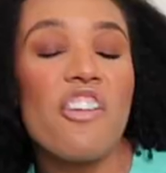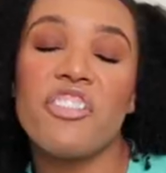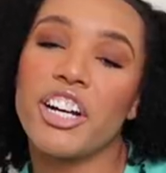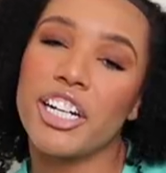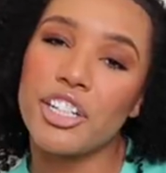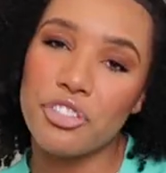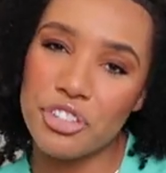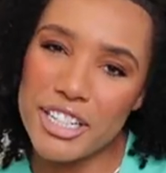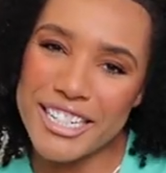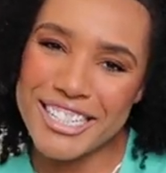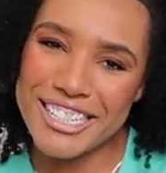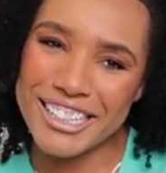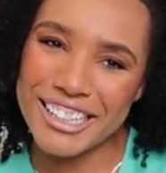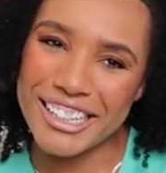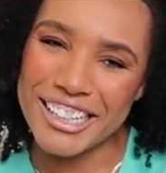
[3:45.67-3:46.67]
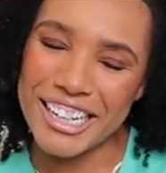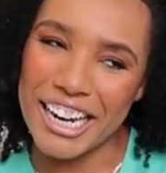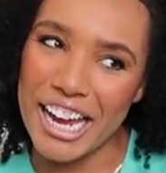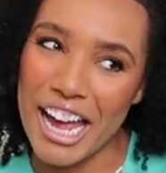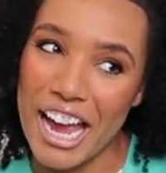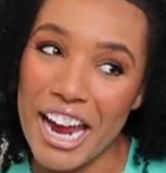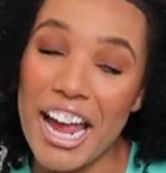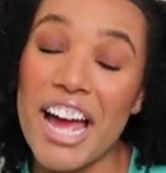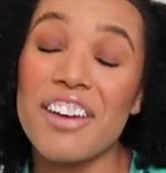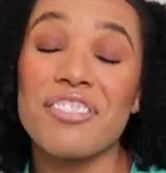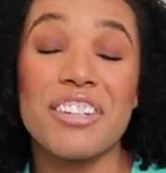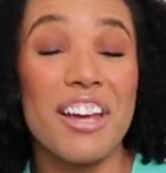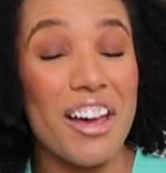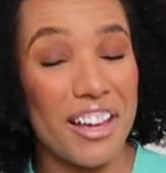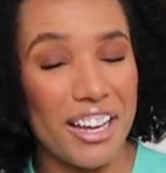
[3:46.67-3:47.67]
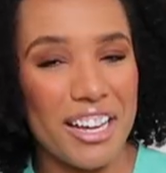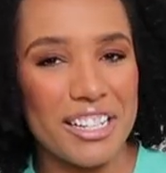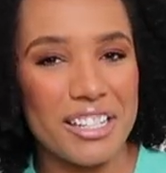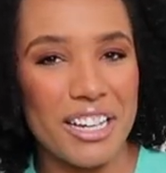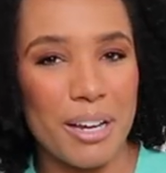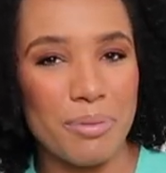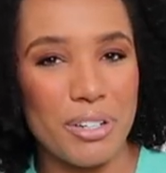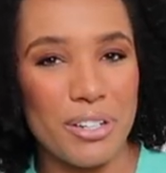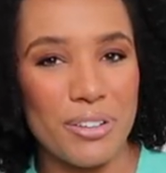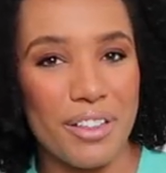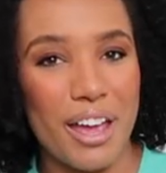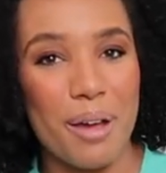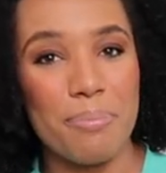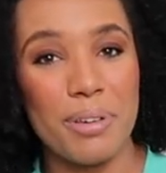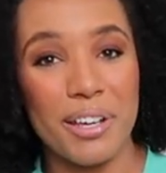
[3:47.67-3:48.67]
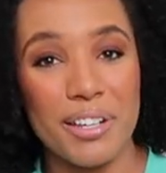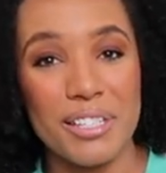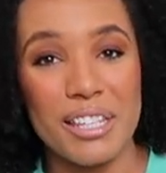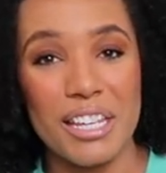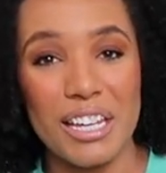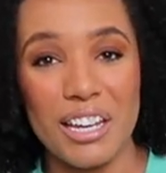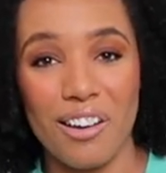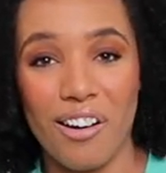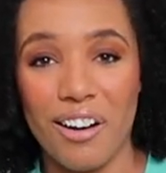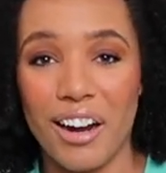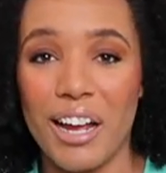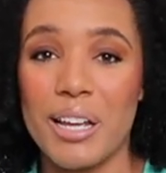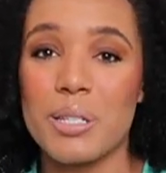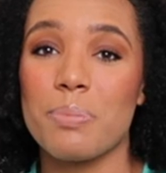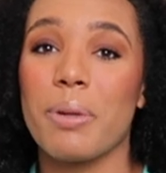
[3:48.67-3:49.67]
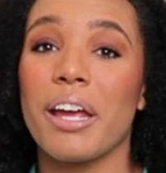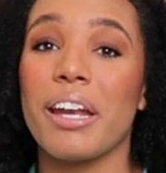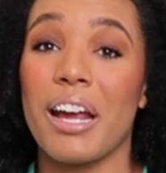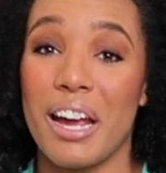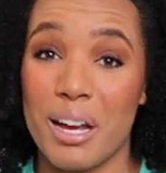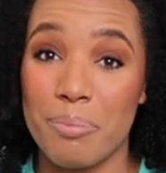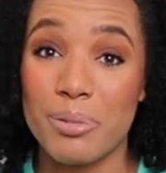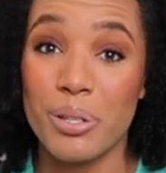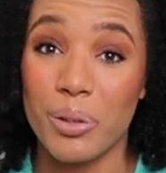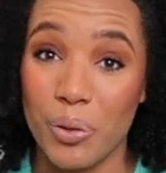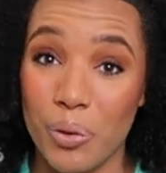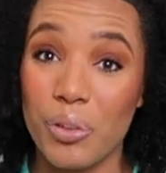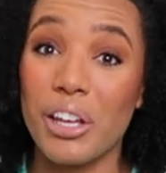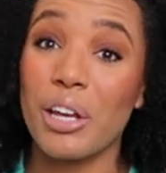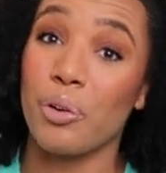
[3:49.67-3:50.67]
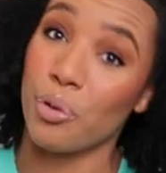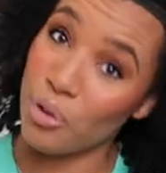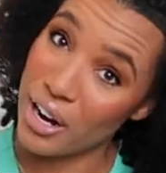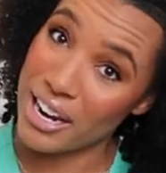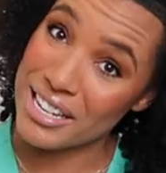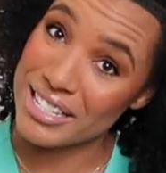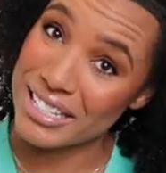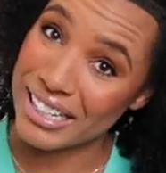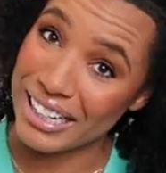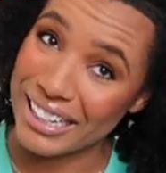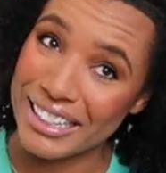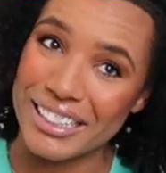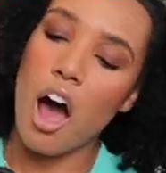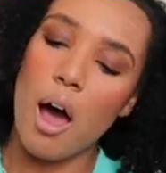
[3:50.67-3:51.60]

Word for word: Very recently, I have not had time to do that because the E R has been absolutely crazy.